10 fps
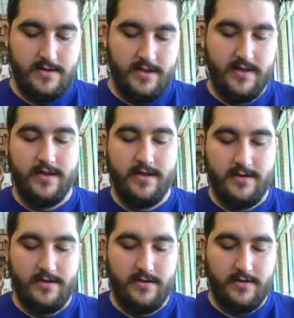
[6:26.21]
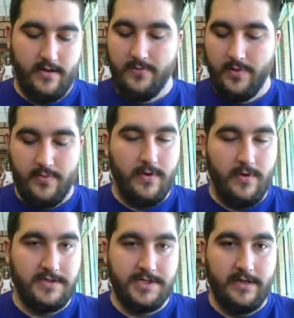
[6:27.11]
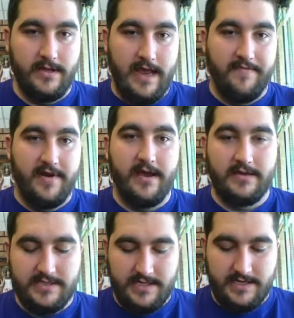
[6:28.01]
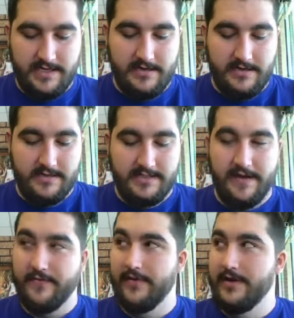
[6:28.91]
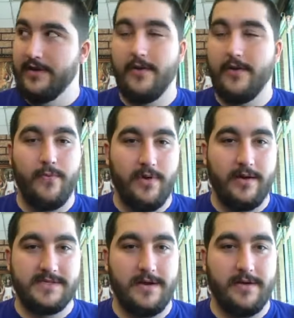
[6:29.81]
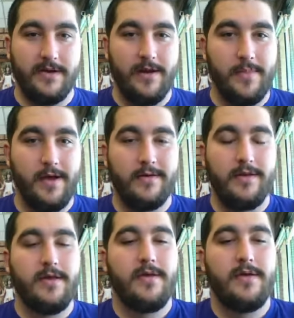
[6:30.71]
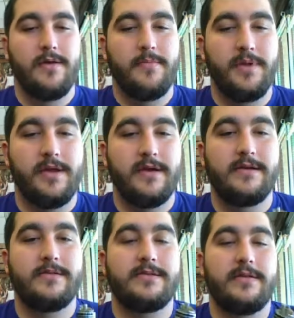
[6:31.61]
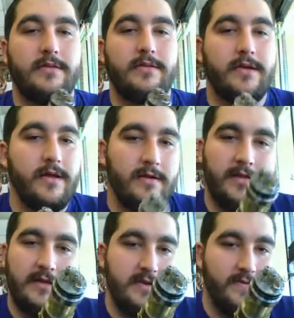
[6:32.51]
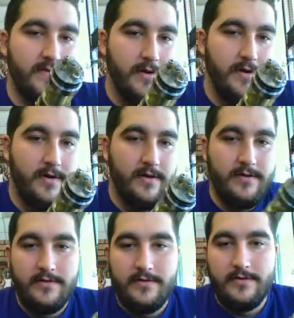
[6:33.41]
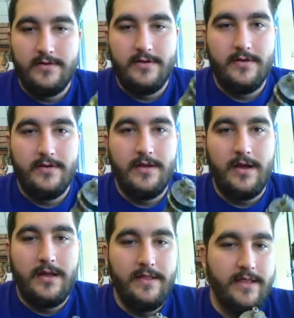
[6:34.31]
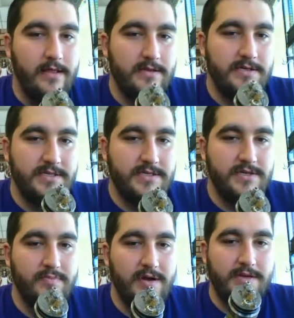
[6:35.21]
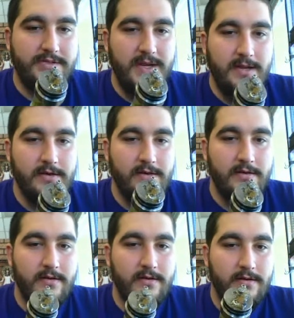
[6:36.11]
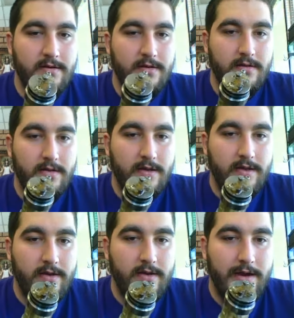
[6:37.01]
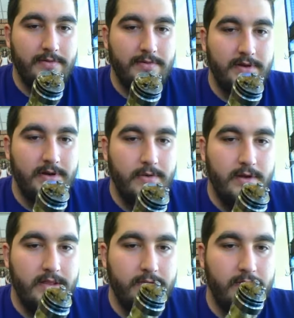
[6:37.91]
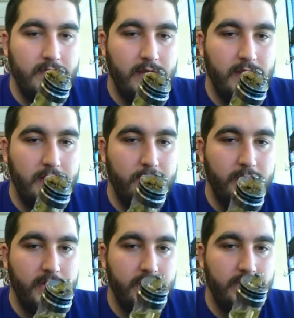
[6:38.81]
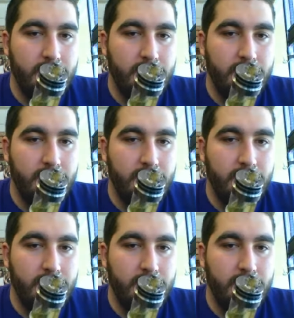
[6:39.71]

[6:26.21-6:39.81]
And all the people watching that have an AGA-T definitely know what I'm talking about. Because look at all that stuff going on. It's just too much, man. You know, I don't really know what they were thinking. But